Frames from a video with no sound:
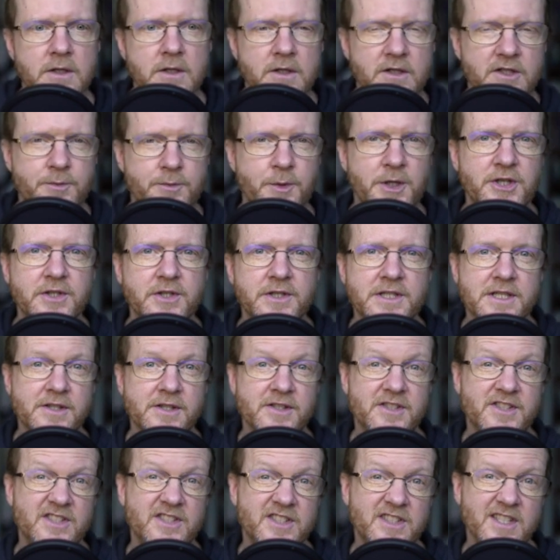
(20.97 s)
especially
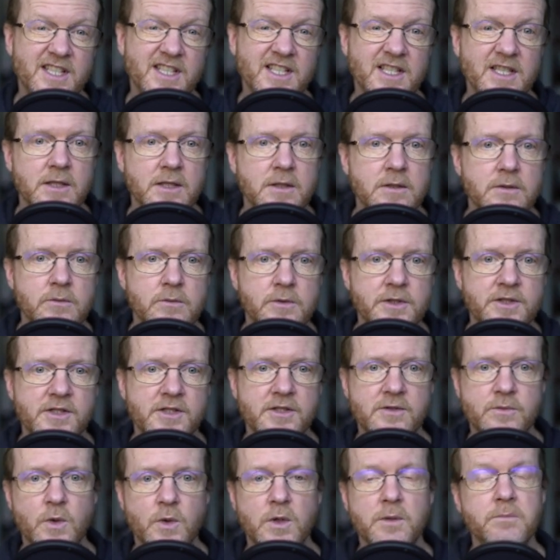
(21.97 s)
in C, which
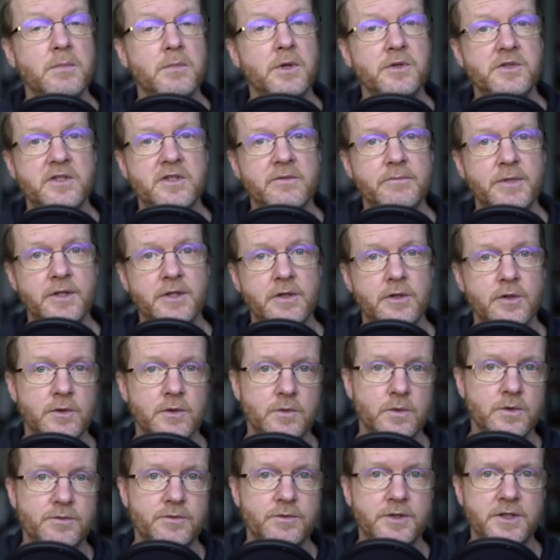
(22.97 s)
is what most of my
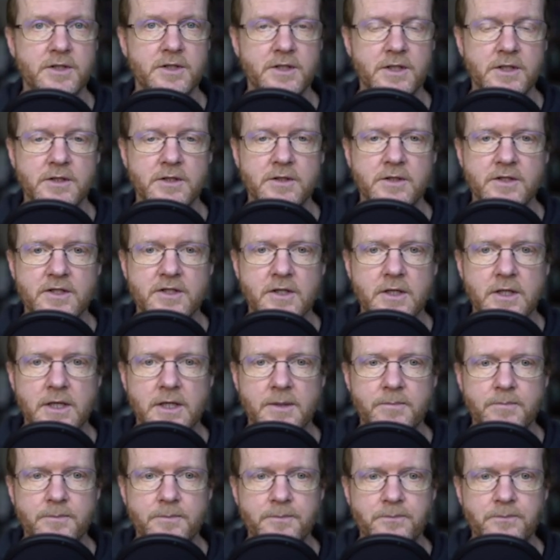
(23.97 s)
code was written in at the time.